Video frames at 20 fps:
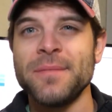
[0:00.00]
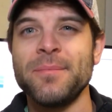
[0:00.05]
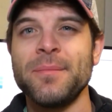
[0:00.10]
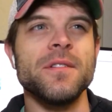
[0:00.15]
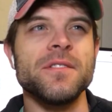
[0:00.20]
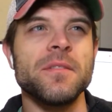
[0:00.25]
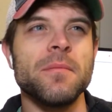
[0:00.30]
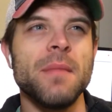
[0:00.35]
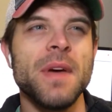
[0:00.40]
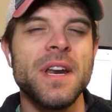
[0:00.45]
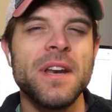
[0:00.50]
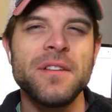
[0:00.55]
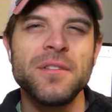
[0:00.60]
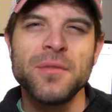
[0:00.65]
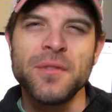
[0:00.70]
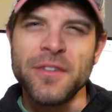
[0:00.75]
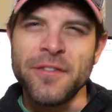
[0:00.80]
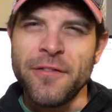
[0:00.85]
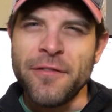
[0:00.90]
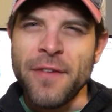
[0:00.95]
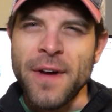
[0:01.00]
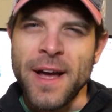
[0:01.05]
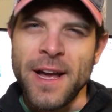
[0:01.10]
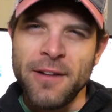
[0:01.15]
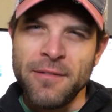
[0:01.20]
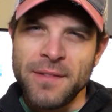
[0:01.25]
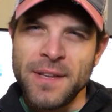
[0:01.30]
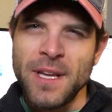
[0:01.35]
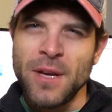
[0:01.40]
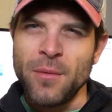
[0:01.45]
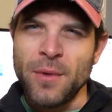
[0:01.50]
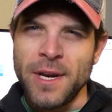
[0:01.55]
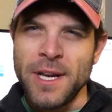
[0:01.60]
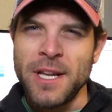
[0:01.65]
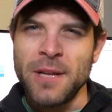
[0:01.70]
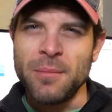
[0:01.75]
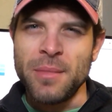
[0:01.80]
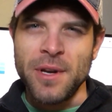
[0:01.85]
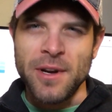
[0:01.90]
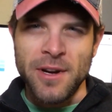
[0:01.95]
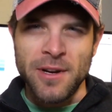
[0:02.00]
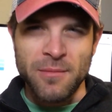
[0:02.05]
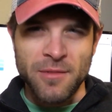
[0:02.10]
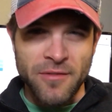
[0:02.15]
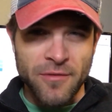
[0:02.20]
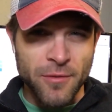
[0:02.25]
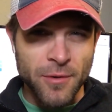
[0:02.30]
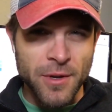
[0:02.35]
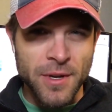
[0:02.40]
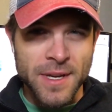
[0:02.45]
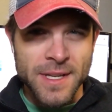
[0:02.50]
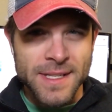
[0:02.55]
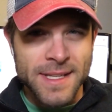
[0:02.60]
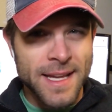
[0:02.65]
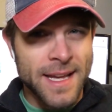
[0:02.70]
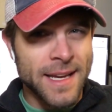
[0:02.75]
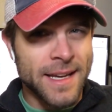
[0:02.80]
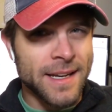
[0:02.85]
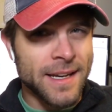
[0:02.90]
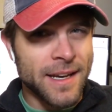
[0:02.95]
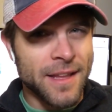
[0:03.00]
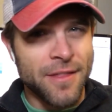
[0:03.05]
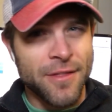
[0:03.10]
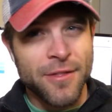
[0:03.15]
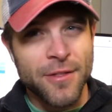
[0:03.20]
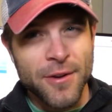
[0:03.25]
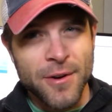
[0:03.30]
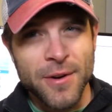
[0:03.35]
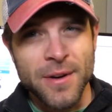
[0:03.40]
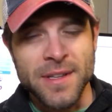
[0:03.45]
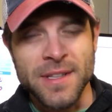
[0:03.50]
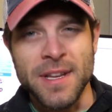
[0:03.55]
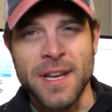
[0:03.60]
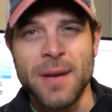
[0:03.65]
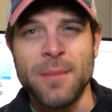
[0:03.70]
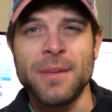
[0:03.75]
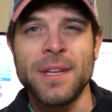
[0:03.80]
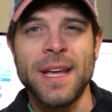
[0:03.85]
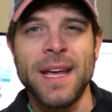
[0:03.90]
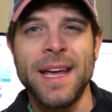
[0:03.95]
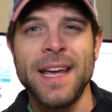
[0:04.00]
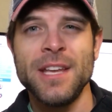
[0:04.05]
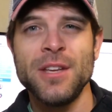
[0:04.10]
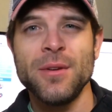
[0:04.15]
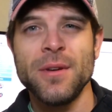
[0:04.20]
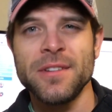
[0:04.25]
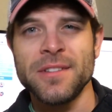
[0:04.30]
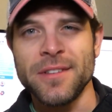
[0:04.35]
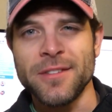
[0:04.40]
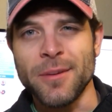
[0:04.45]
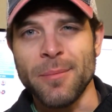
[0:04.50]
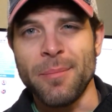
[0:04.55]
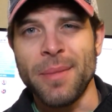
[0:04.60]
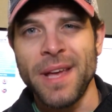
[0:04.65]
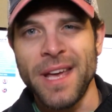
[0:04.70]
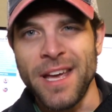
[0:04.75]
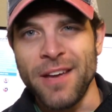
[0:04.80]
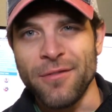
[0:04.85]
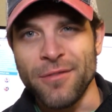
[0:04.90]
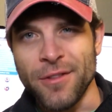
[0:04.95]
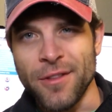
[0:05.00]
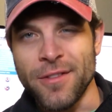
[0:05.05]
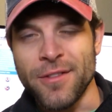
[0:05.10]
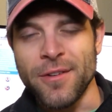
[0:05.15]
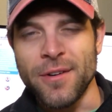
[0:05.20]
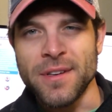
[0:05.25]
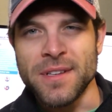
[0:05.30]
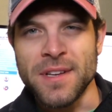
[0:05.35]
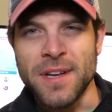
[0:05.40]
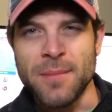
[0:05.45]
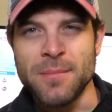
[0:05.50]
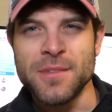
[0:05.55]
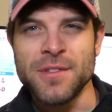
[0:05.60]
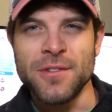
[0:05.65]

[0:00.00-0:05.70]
there's a mandatory five day waiting period before you can take a third attempt and you actually have to pay for the third attempt.